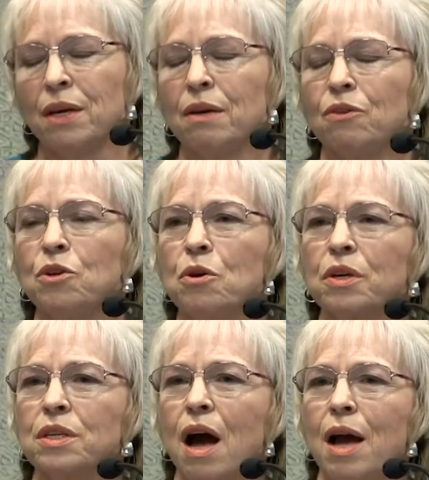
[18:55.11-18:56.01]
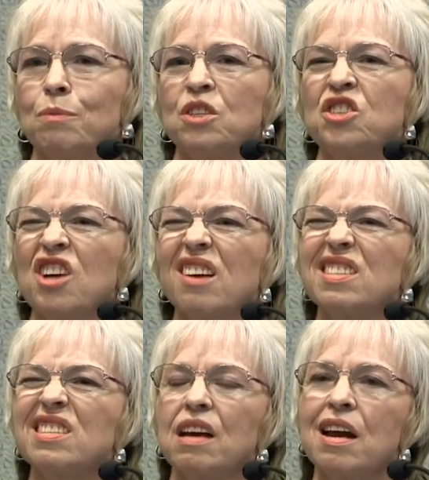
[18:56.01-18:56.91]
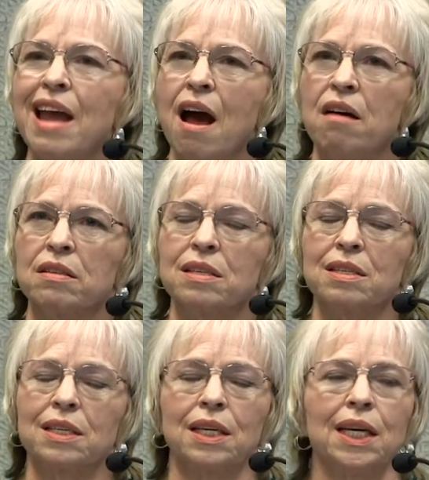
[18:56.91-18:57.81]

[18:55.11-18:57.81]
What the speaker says: The New York Times just announced